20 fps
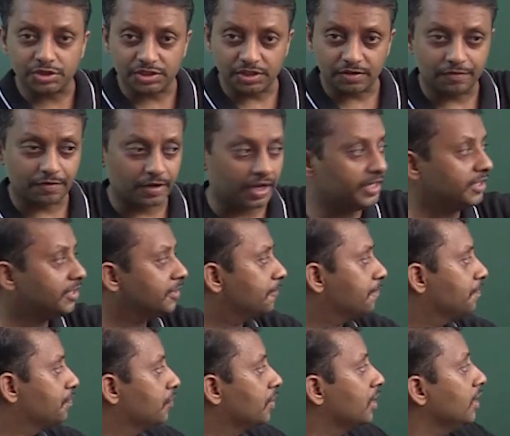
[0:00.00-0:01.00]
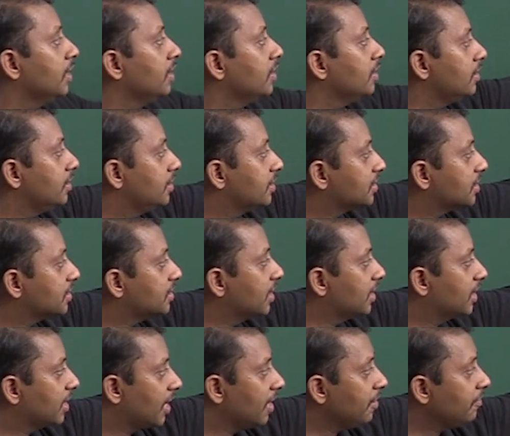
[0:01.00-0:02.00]
of light, this is the
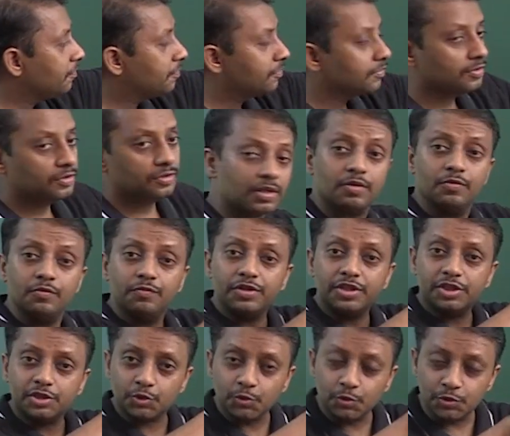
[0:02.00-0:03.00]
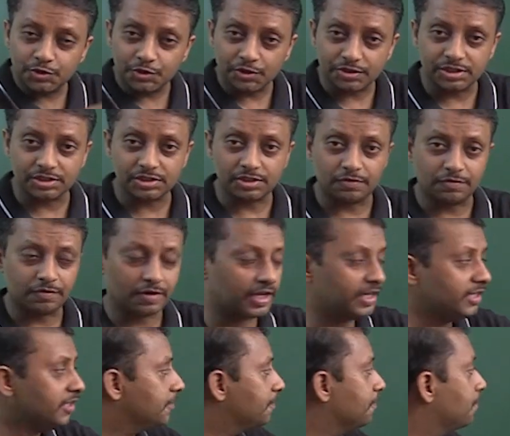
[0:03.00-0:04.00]
graph, with two sources of
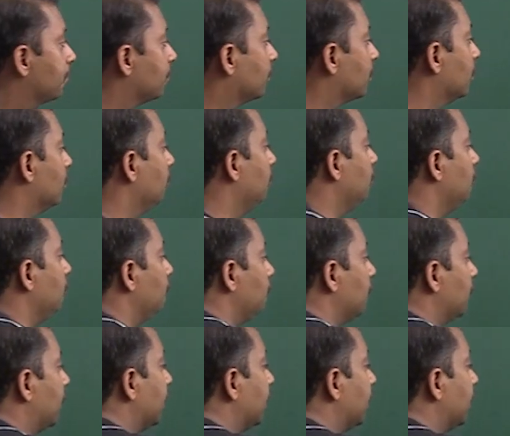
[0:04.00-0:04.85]
light, we